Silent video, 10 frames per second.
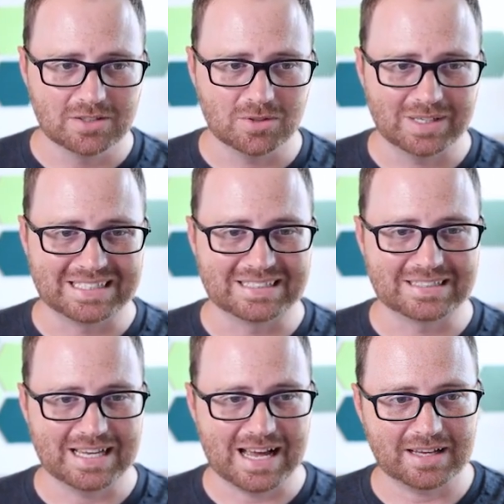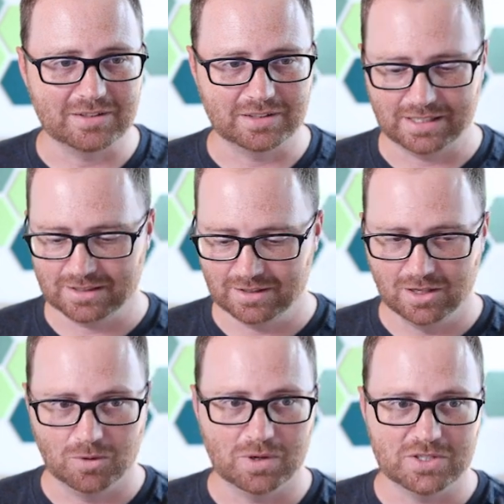to exactly
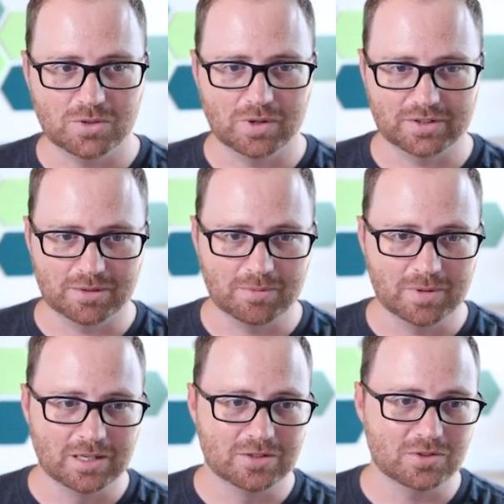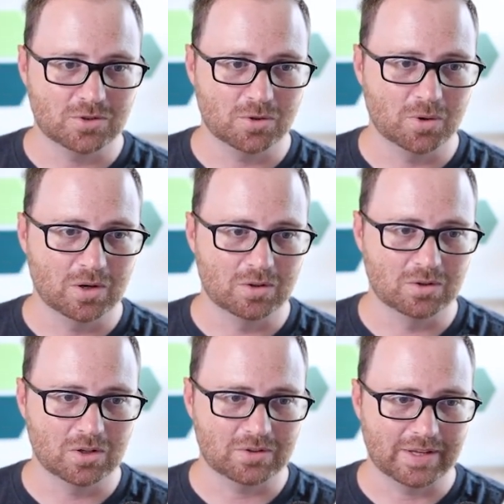what you want them to
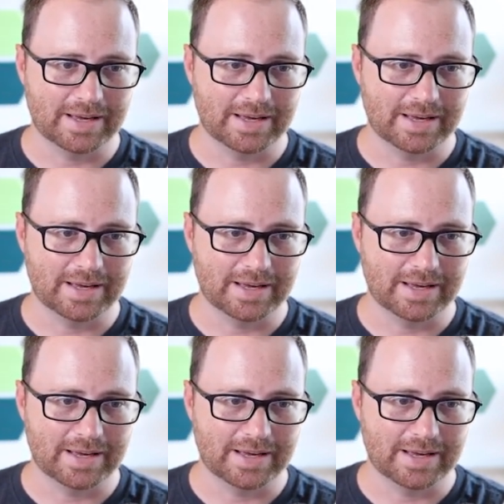look